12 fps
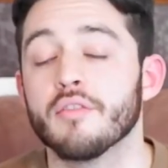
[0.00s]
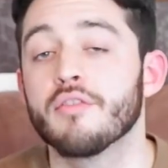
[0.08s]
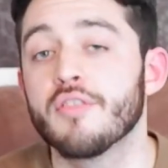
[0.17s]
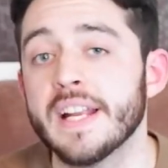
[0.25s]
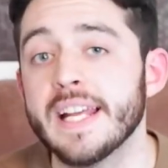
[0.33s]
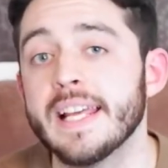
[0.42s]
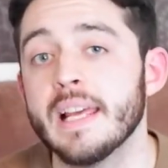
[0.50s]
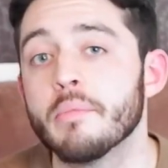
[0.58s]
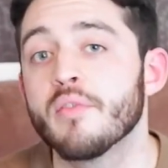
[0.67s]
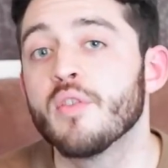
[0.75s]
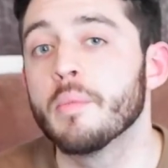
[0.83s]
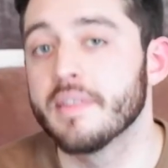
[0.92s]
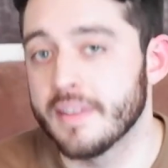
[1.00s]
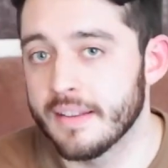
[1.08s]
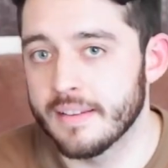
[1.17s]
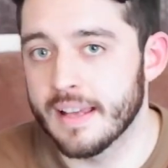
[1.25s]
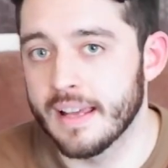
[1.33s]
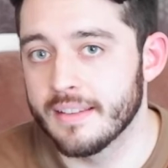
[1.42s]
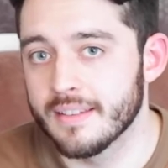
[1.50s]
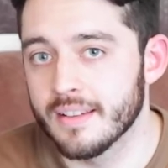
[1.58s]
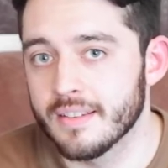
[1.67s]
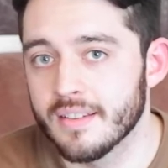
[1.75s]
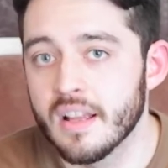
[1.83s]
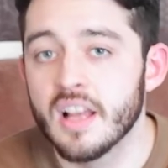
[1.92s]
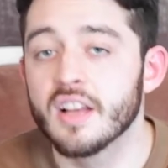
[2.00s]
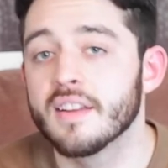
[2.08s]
on three key performance indicators,